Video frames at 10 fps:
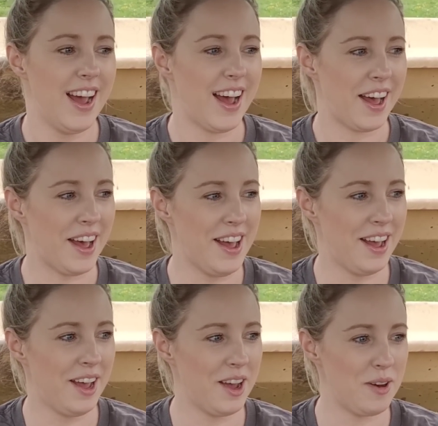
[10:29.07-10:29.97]

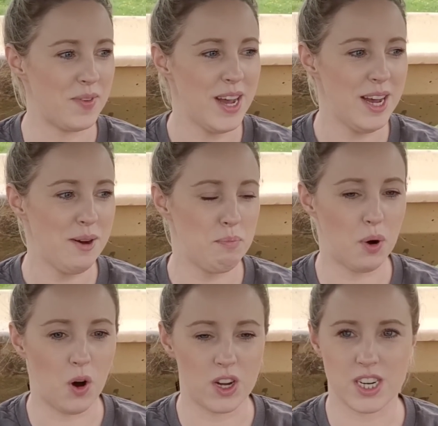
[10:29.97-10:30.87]

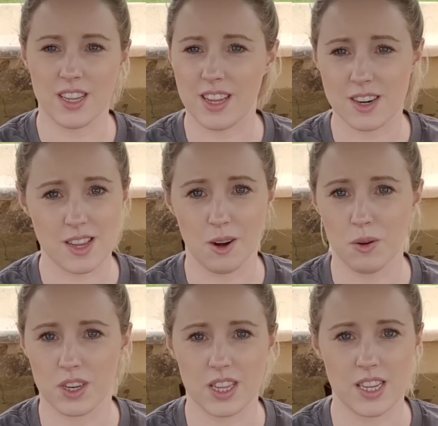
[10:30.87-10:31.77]
But there's a
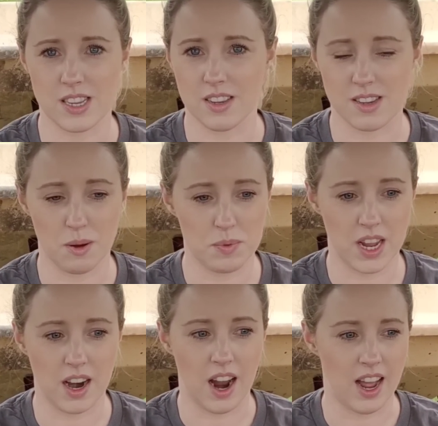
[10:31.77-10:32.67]
load of thistles up
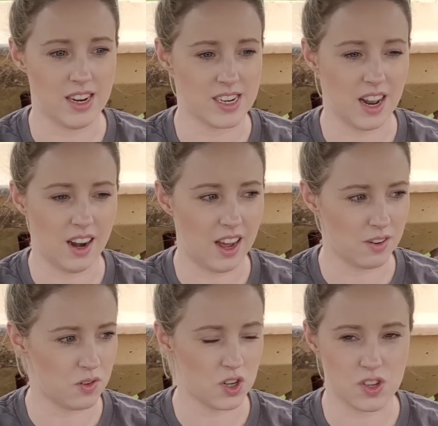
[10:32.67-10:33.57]
there and a
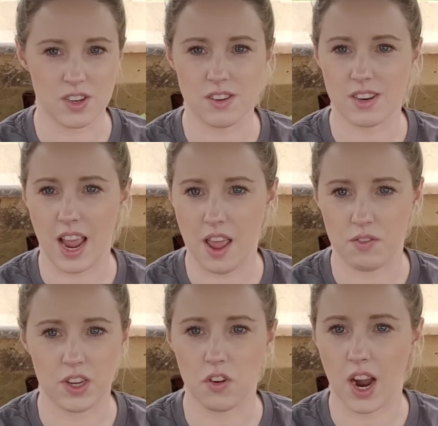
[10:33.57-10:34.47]
lot of just
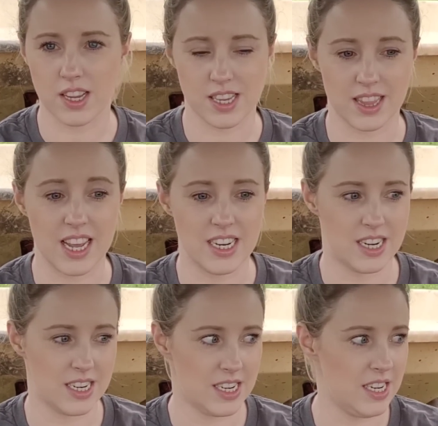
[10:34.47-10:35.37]
heavy grass that they
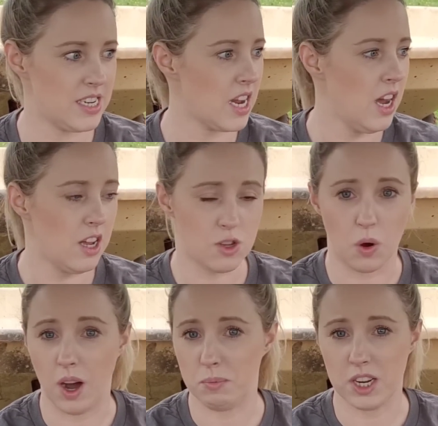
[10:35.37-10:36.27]
didn't eat.
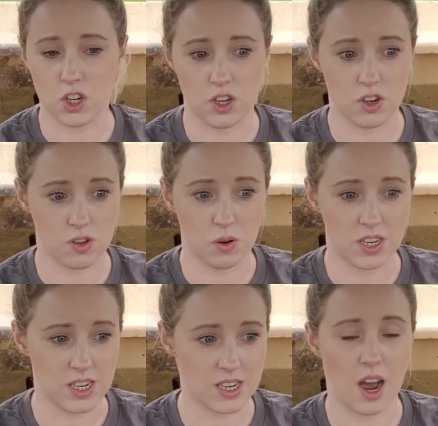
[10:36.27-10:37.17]
So I'm literally just
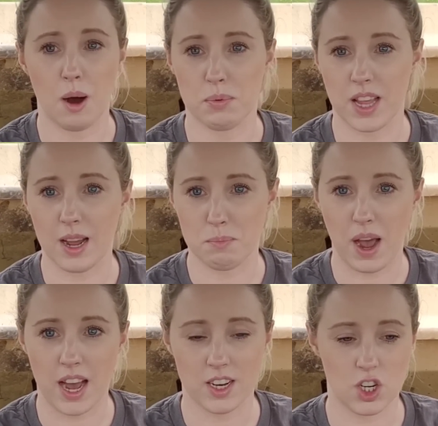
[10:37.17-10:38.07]
going to top that
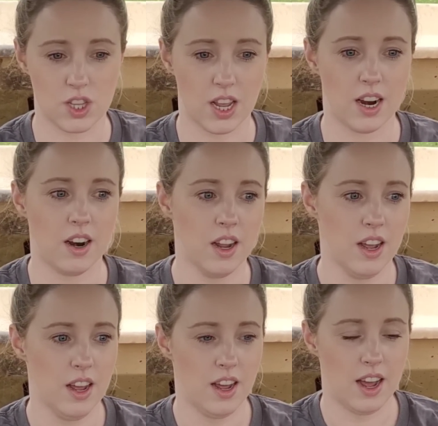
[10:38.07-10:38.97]
patch there,
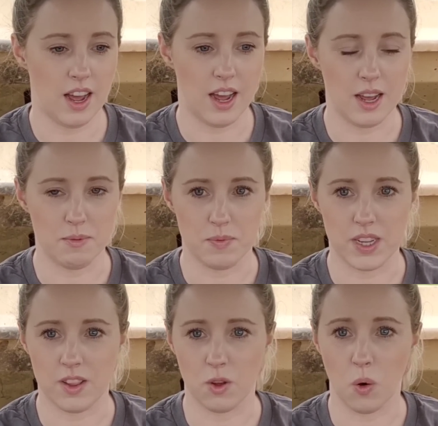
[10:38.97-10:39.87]

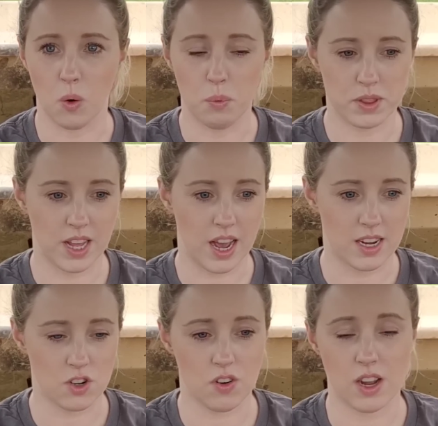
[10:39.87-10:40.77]
in the hope
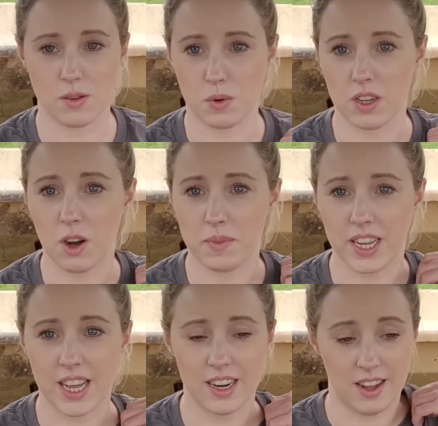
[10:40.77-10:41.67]
that grass will come
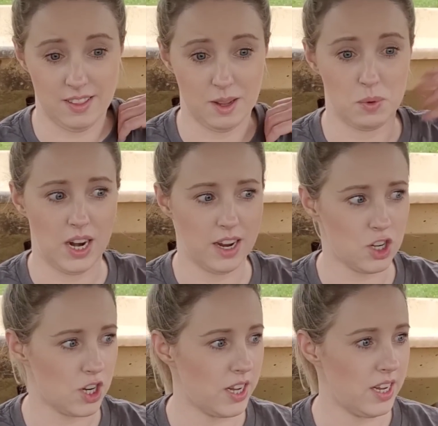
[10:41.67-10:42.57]
again and they will
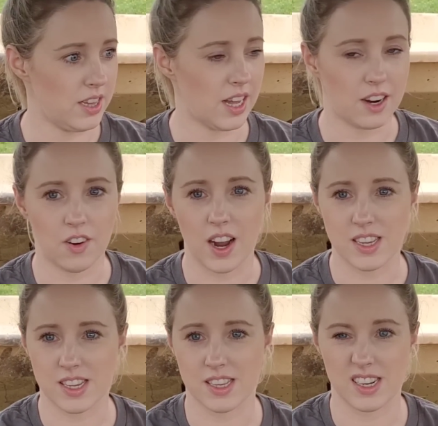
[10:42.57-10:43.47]
actually eat that
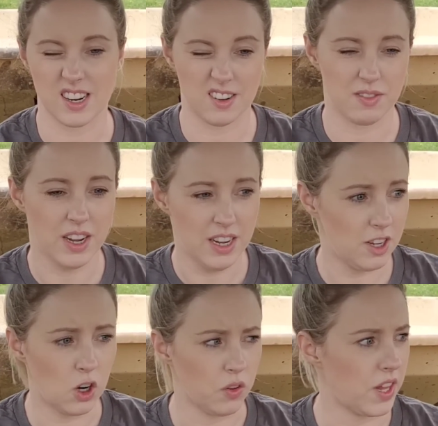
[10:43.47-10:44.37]
grass instead of,
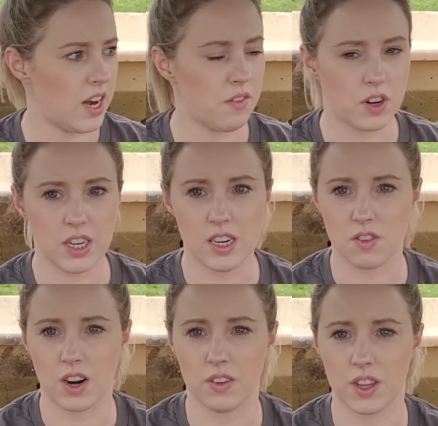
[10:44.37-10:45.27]
you know, they never eat
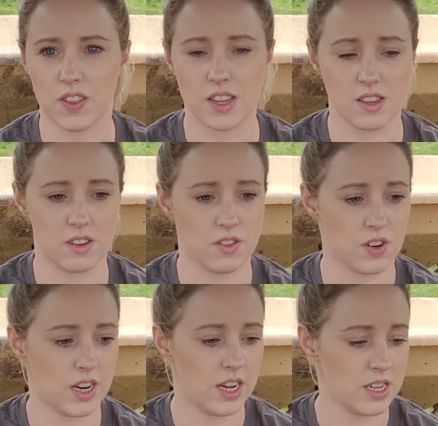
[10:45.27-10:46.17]
around the thistles
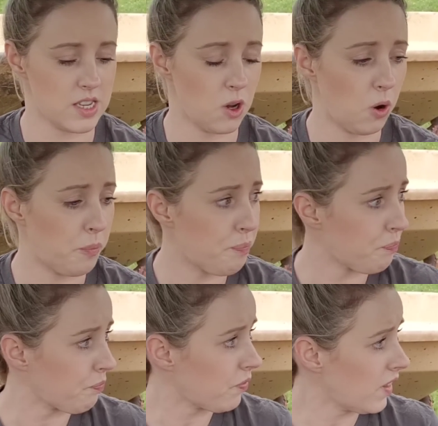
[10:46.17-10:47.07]
really. So
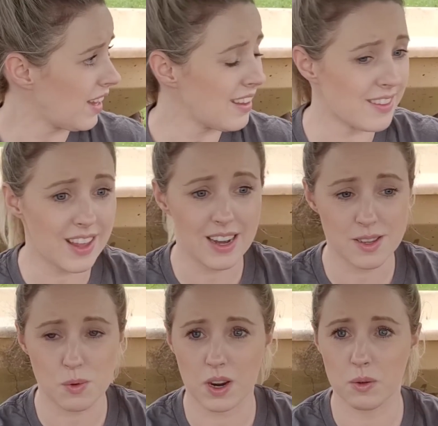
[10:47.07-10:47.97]
that
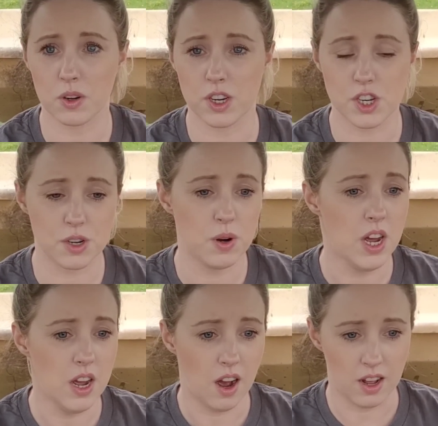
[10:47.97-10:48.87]
is what I'm going to do.
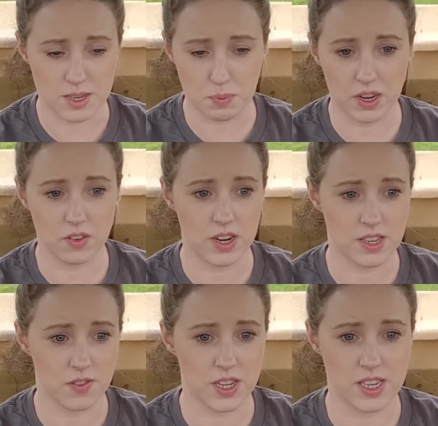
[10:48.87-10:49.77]
I'll spread the
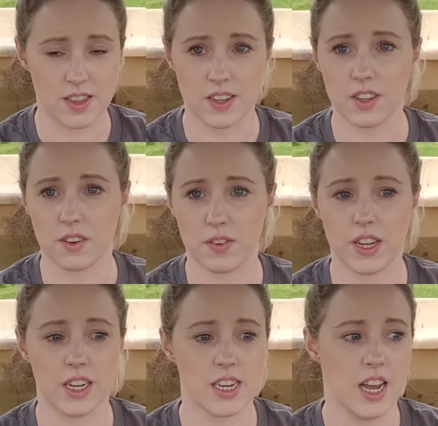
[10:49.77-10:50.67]
rest of this in the other
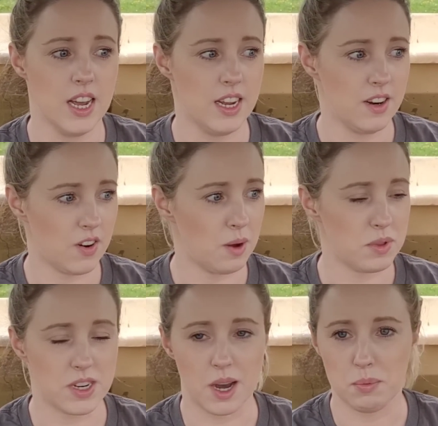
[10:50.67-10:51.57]
field, grab
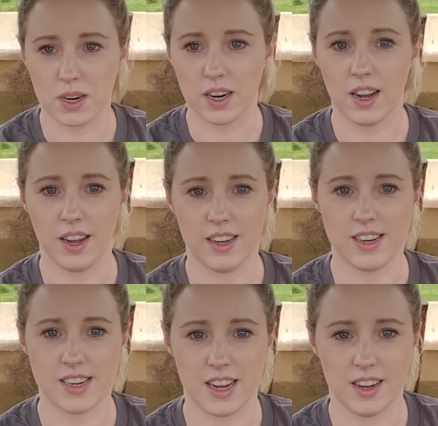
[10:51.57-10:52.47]
the topper,
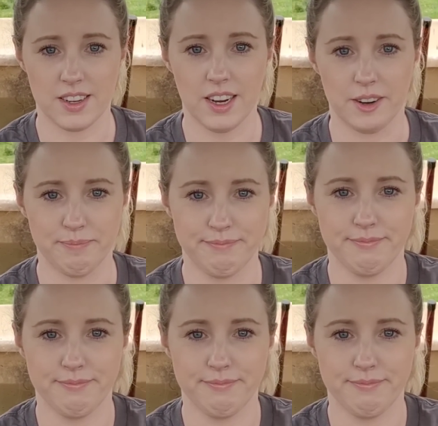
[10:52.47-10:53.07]
and yeah.